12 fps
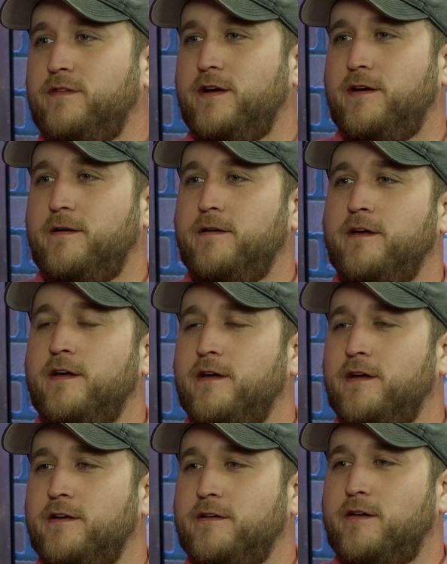
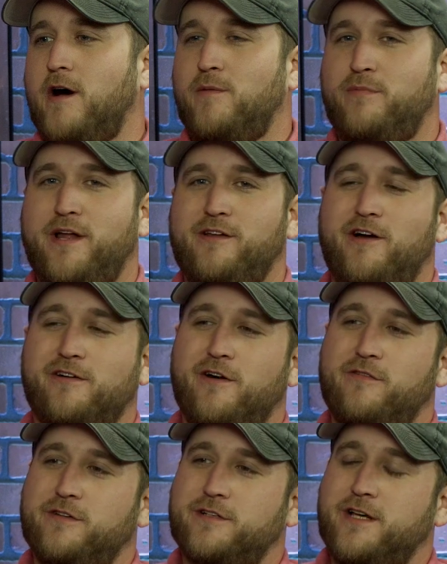Don Blaylock
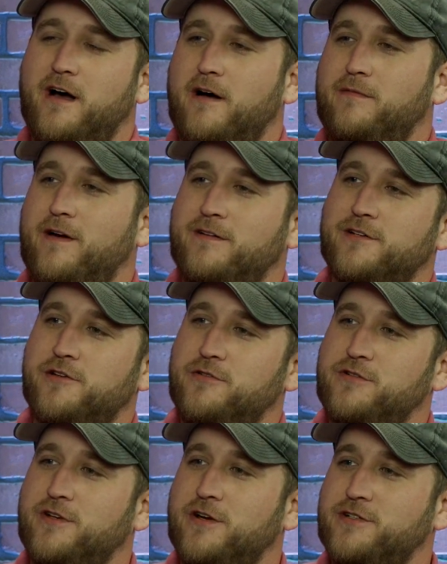over the top. That was a
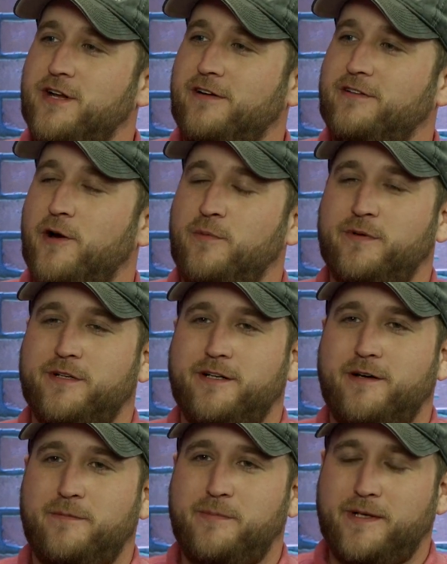huge touchdown to open it up.